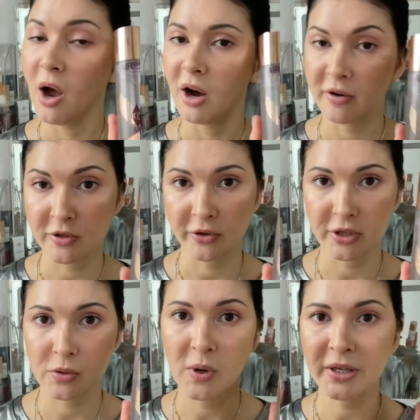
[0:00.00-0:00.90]
After
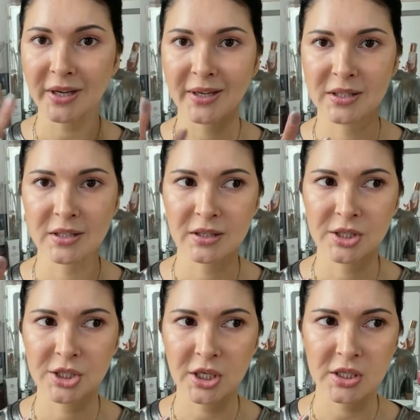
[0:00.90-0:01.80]
this one, it
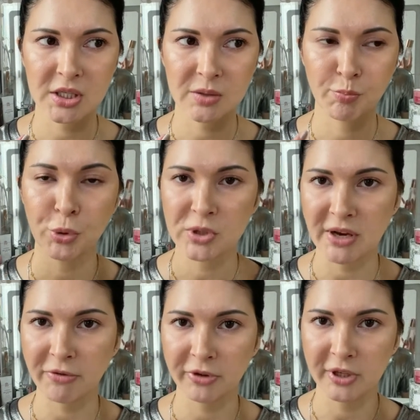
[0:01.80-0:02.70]
just puts
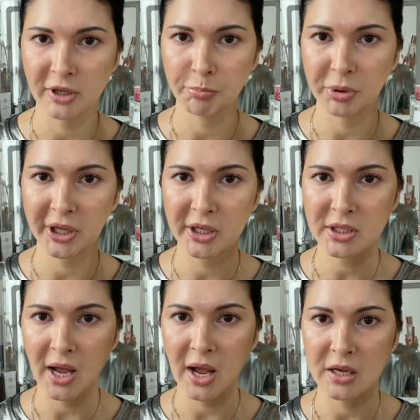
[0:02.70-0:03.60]
everything in place
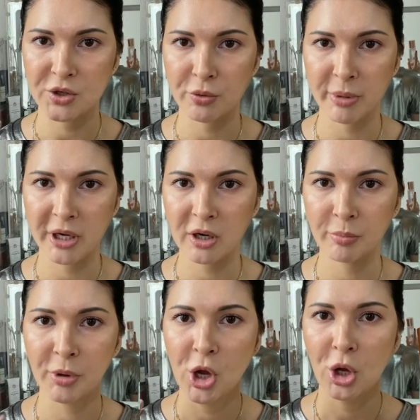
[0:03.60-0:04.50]
and your makeup,